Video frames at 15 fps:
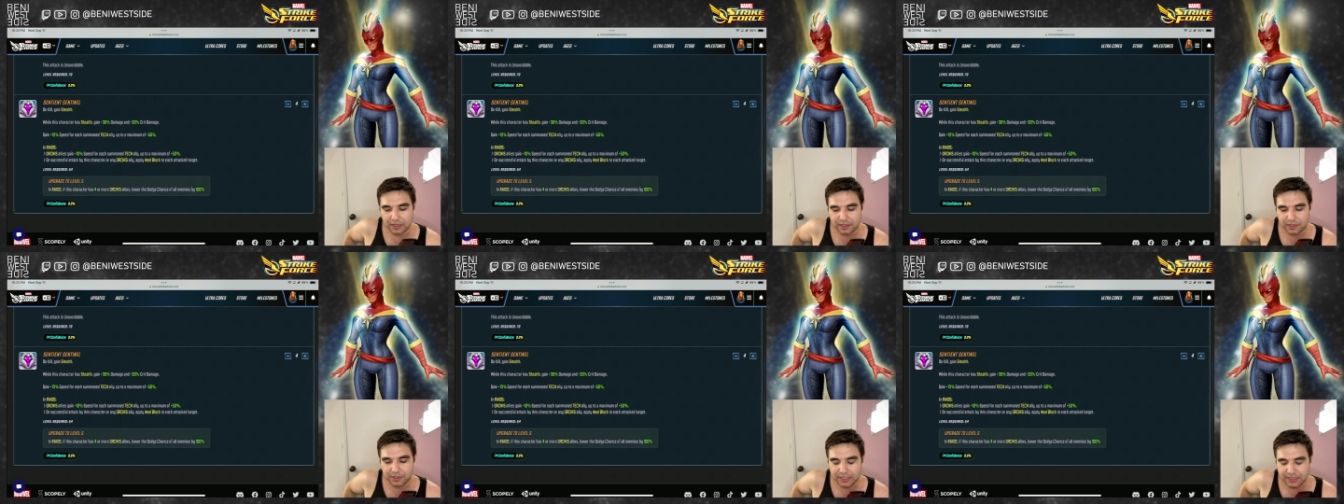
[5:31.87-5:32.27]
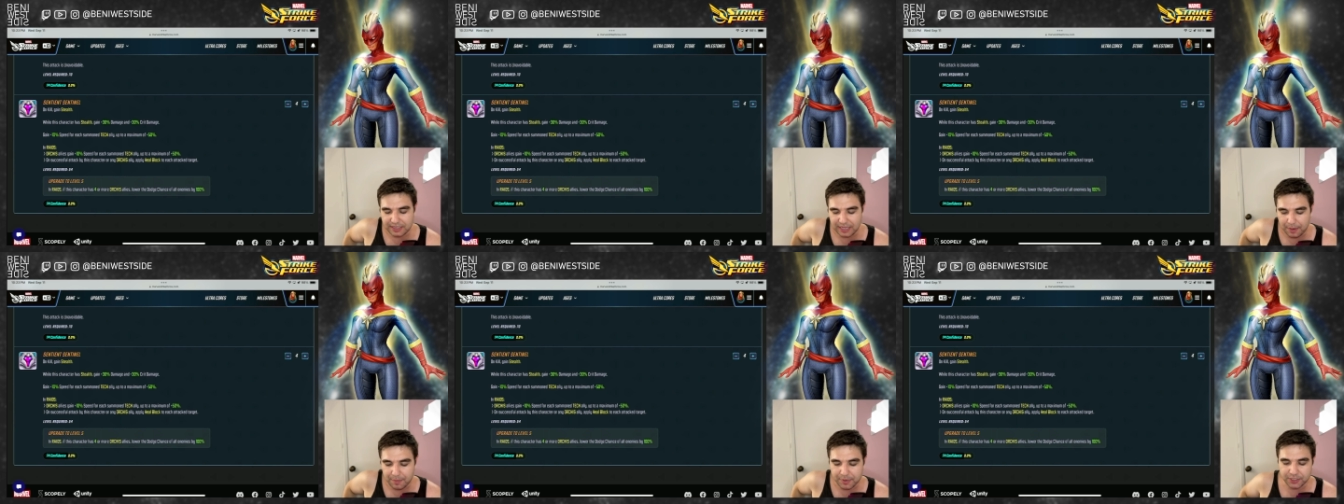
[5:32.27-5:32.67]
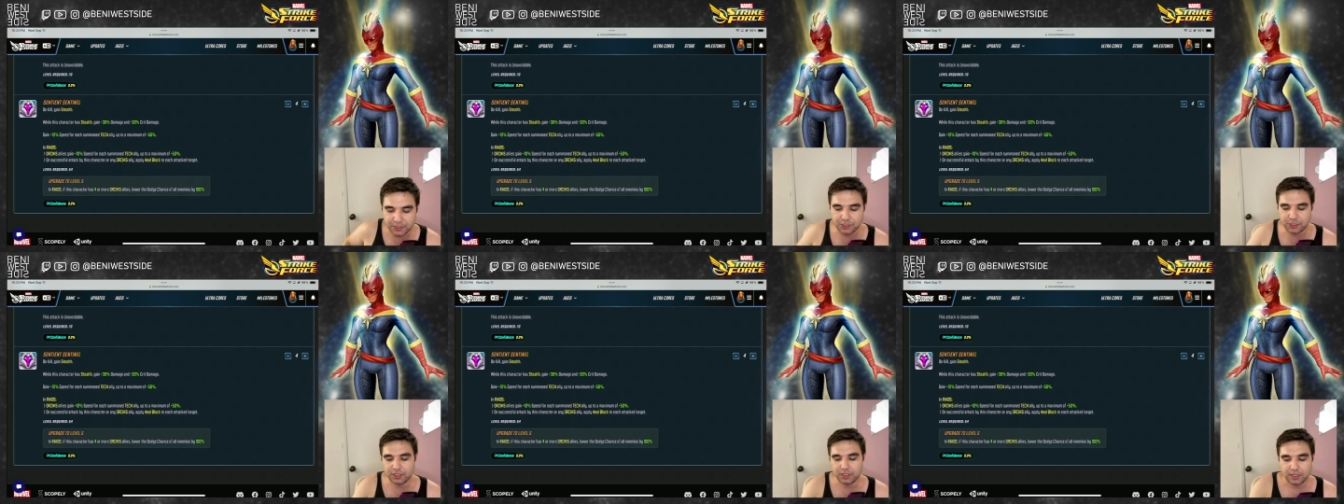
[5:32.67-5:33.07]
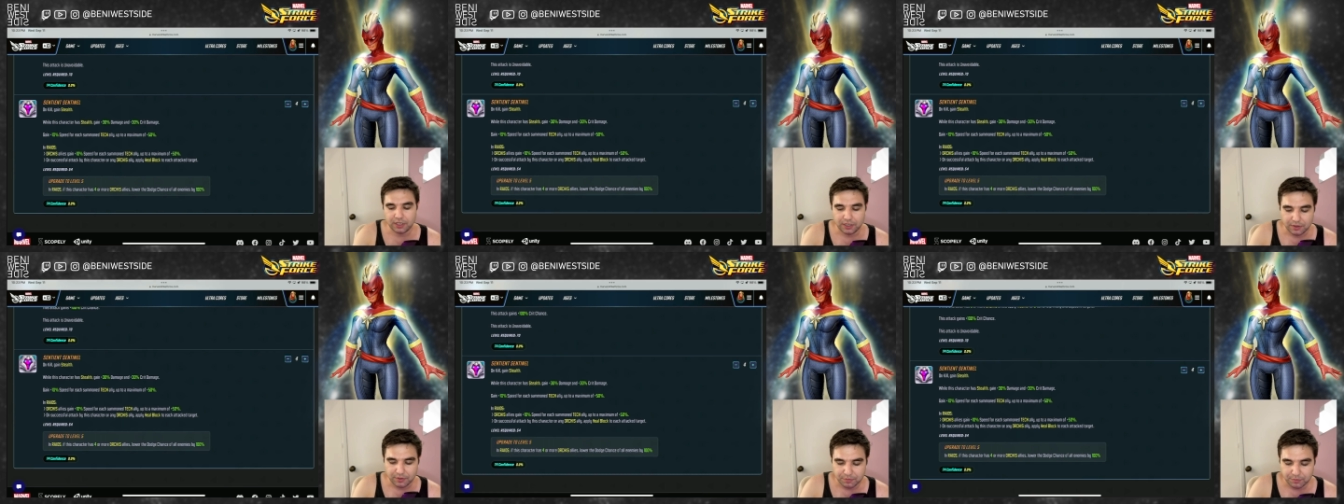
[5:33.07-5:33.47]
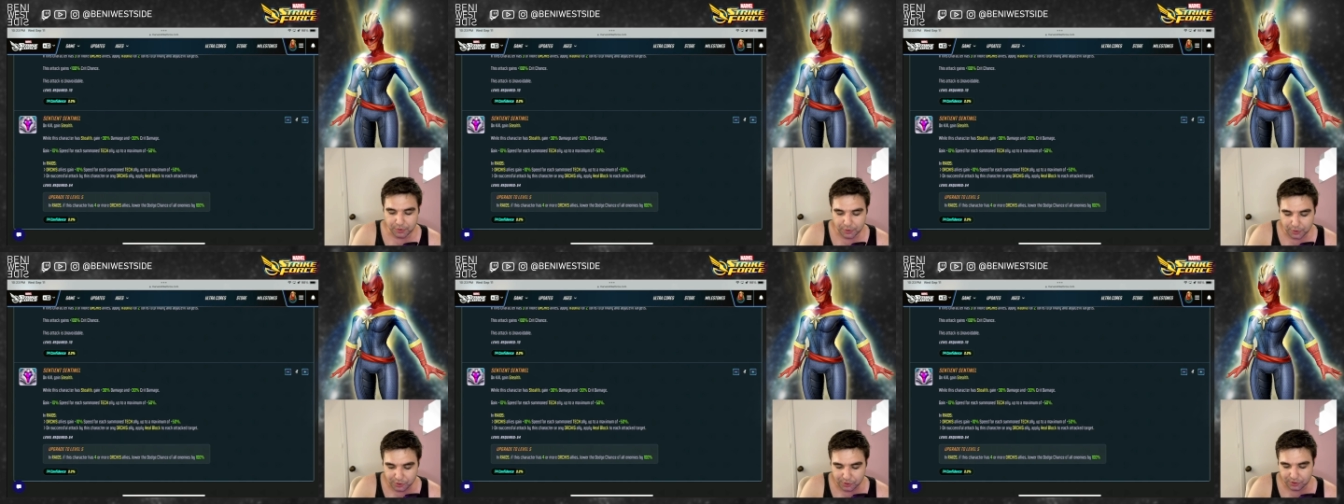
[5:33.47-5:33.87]
crit damage
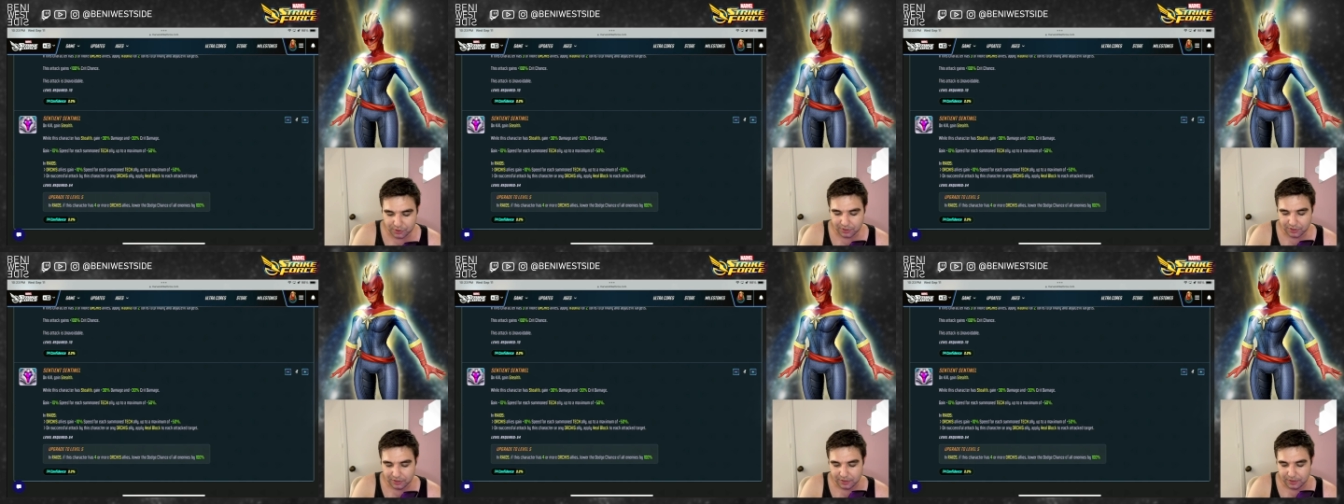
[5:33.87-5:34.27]
boost,